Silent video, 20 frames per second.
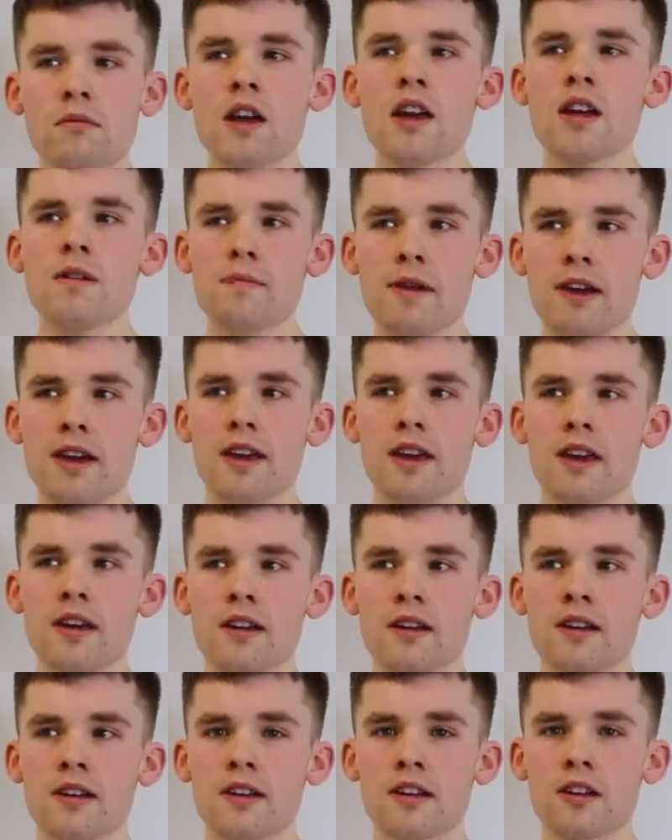Maybe.
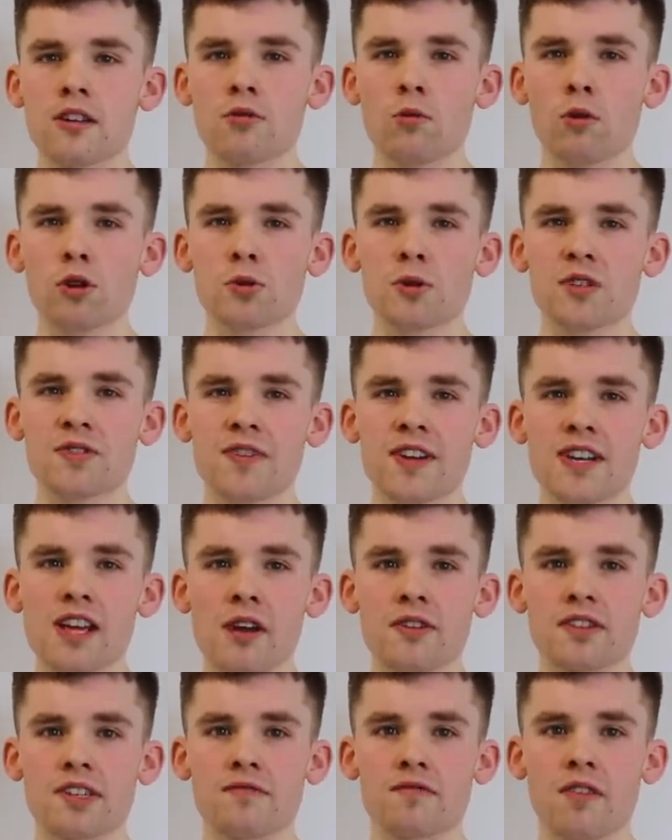What do his videos